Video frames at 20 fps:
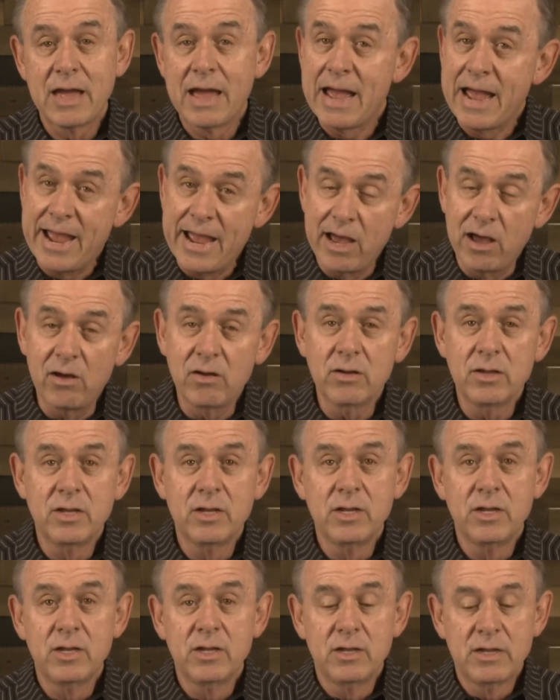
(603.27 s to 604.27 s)
How?
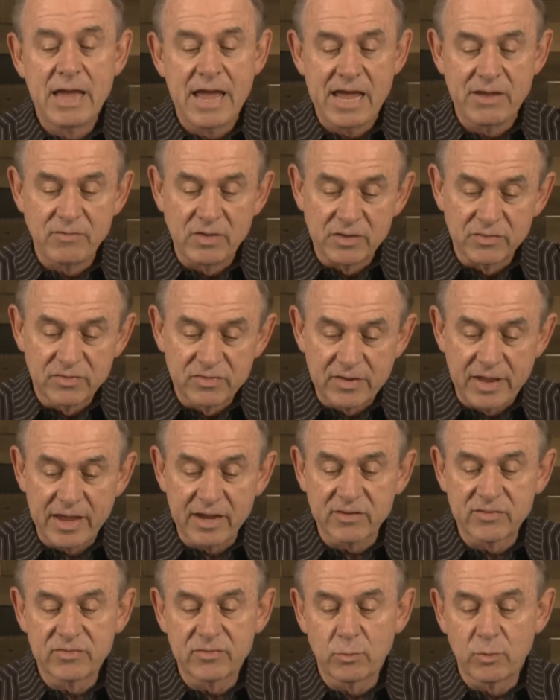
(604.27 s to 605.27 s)
Having
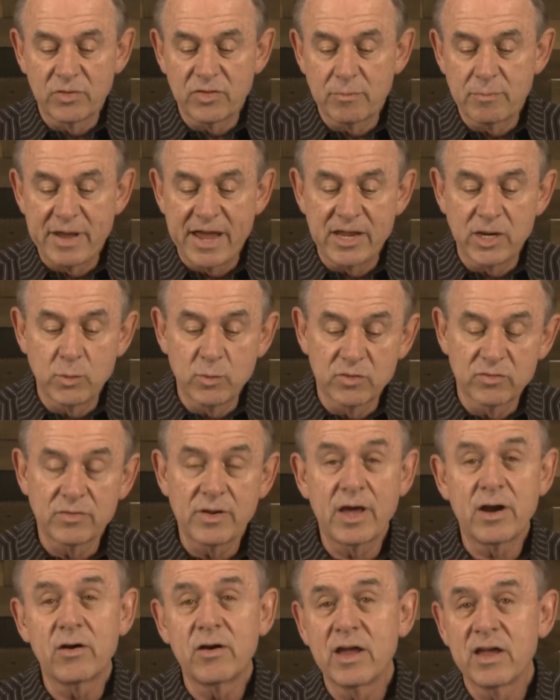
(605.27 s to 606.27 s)
sex with a man who was
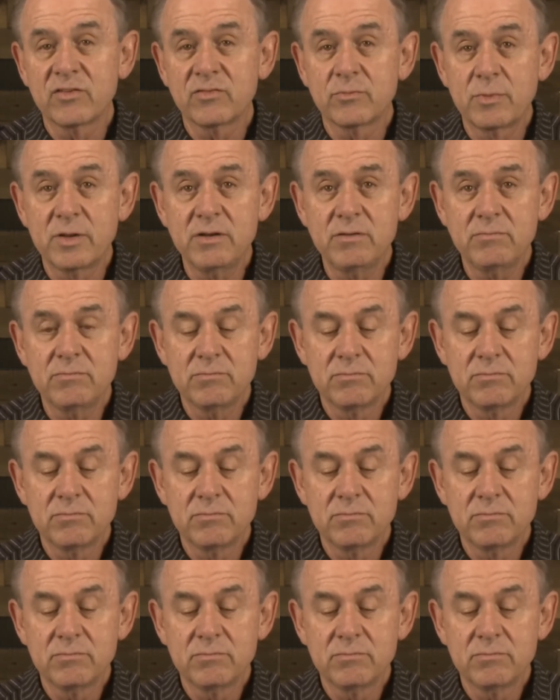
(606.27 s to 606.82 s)
not her husband.